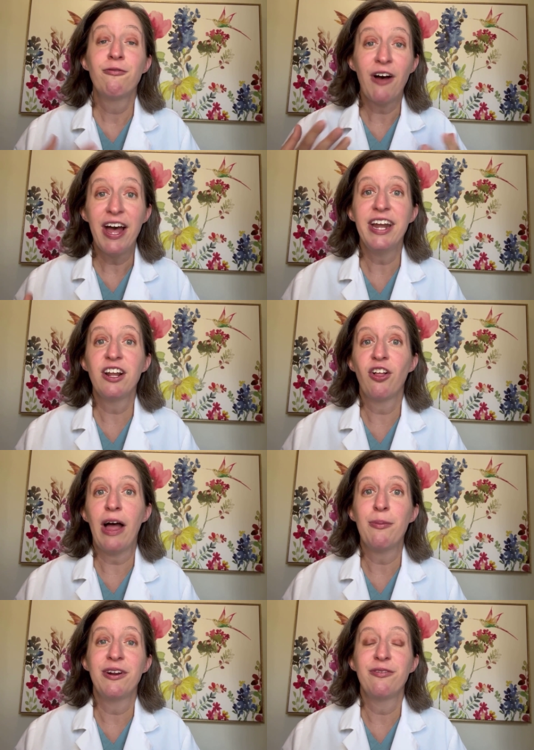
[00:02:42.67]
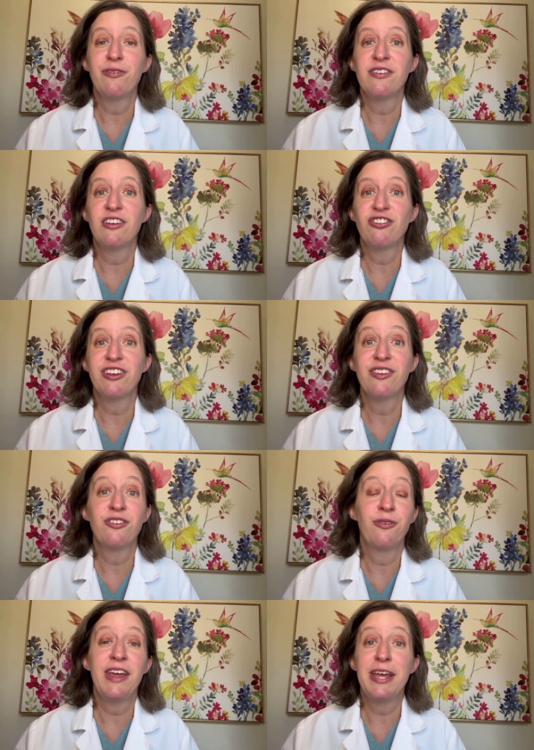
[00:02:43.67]
Find collaborative physicians
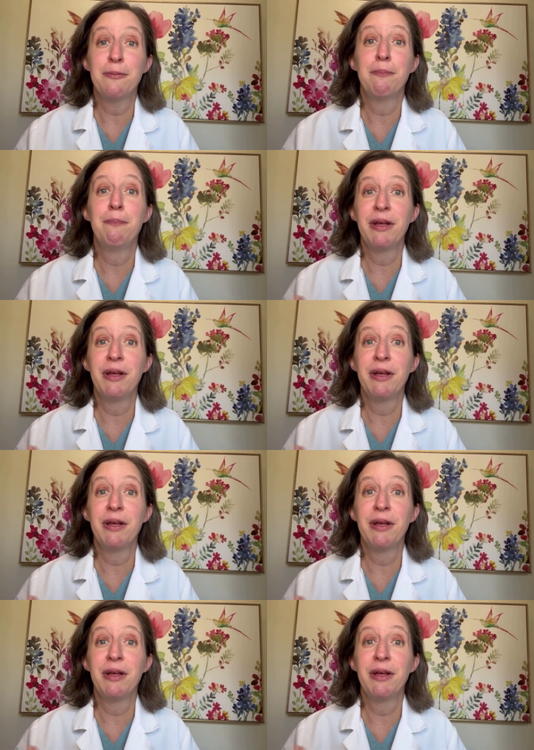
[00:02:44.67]
so they can